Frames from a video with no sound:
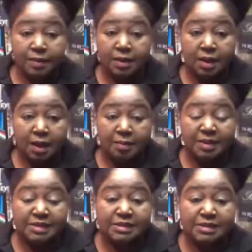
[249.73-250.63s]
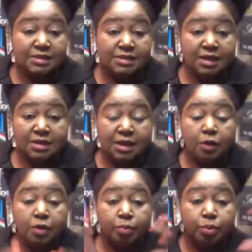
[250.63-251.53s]
I basically take it down and
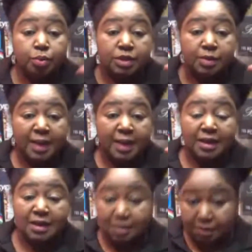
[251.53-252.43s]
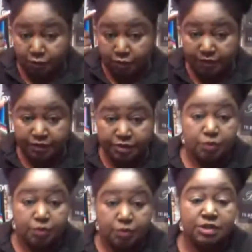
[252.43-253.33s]
pull it back in one of the
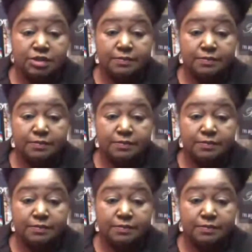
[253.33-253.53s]
scrunchies.